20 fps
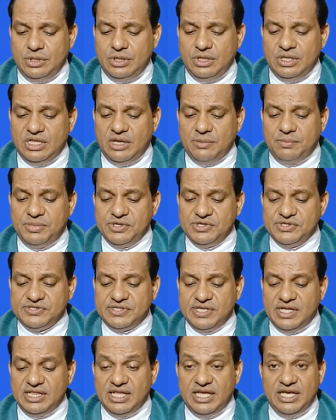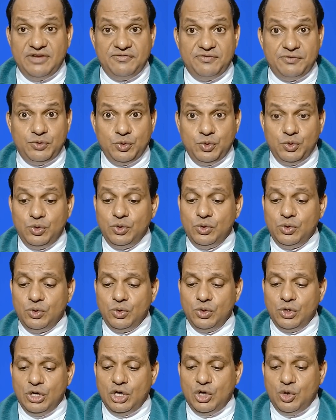In our personal life
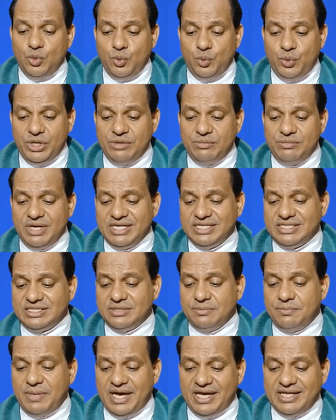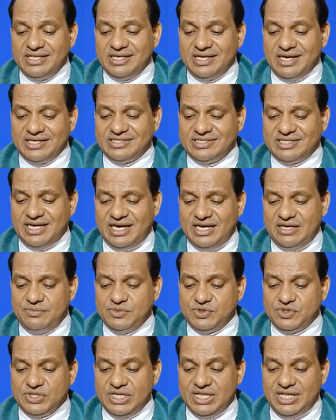too, we might panic at
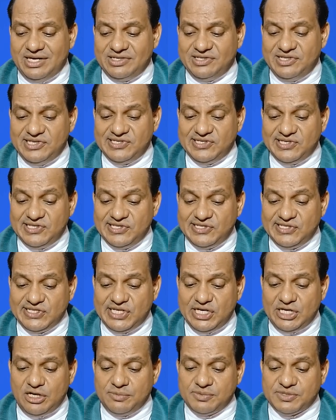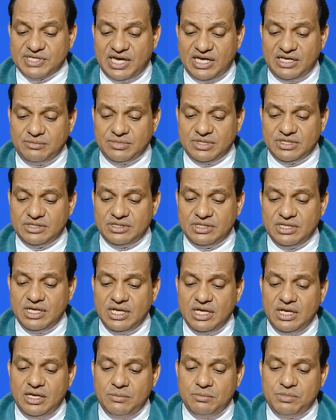times. Let this incident of Simon
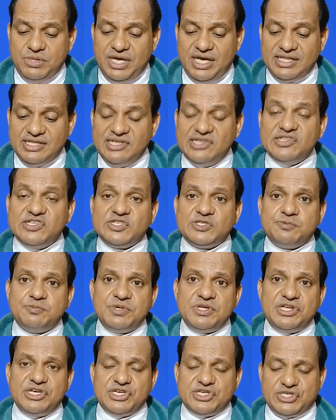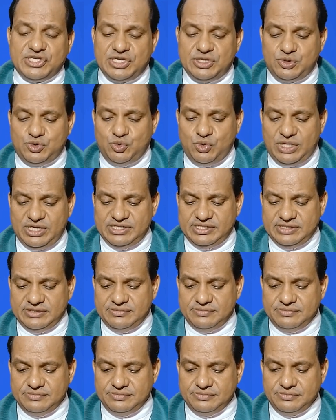be an inspiration to us.
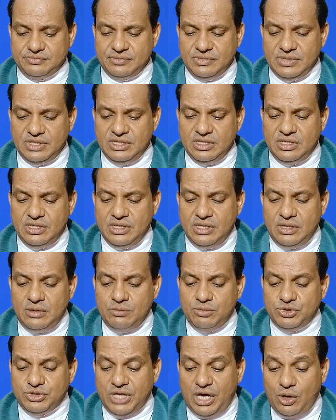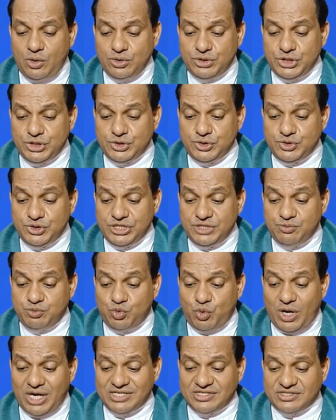Put out into deep
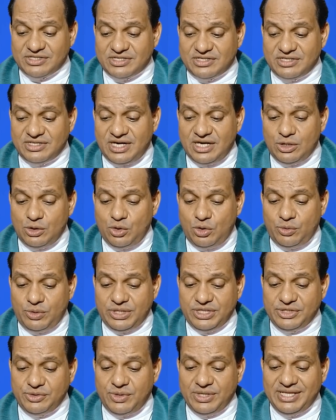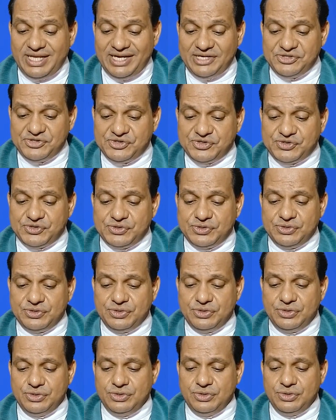water and lower your nets.
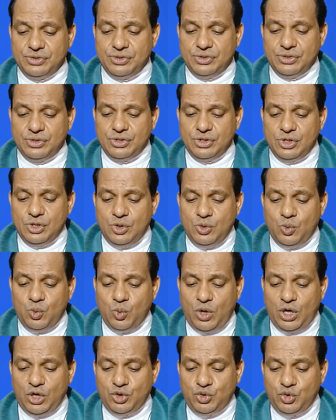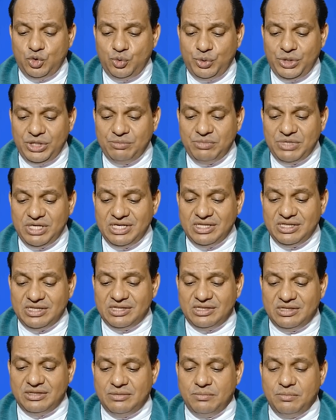What do we
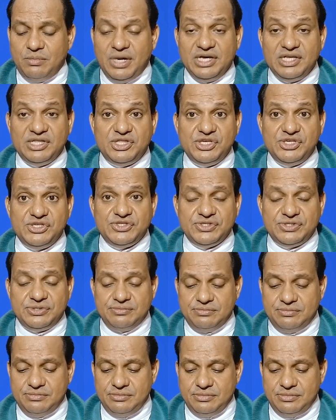mean by this?